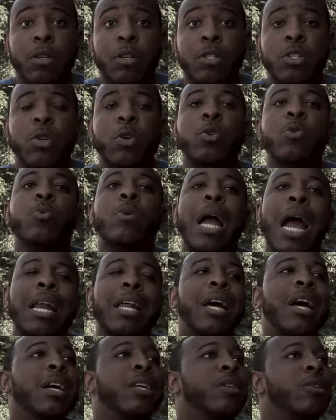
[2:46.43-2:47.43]
So you
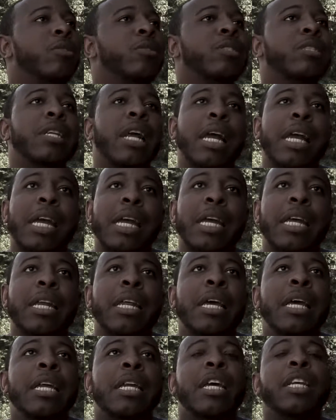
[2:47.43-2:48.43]
gotta understand
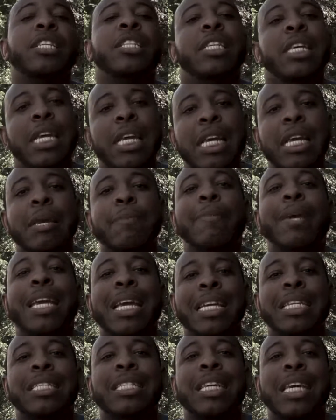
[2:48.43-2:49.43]
that team
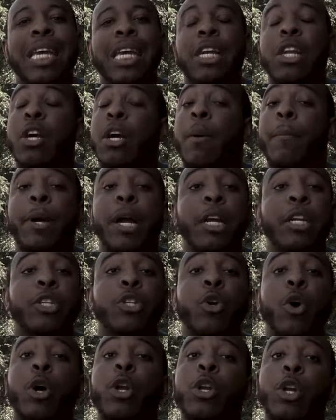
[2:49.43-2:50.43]
is key. Look, I'm gonna cut it
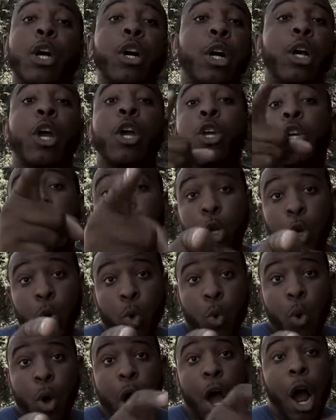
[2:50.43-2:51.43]
short. Look,
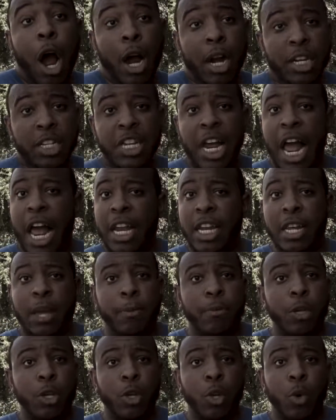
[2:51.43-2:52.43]
you are entirely
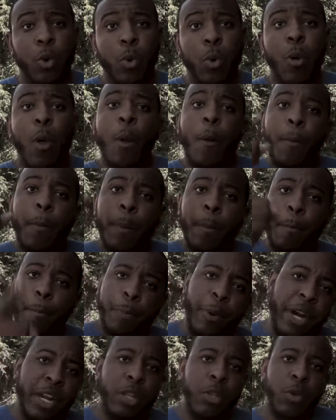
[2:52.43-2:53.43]
up to you.
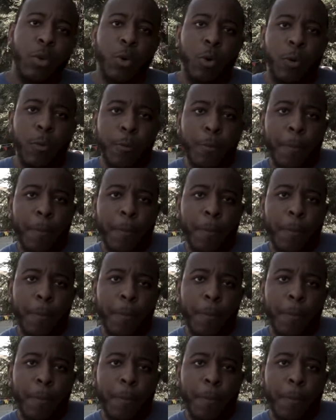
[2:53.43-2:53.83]
Breakthrough.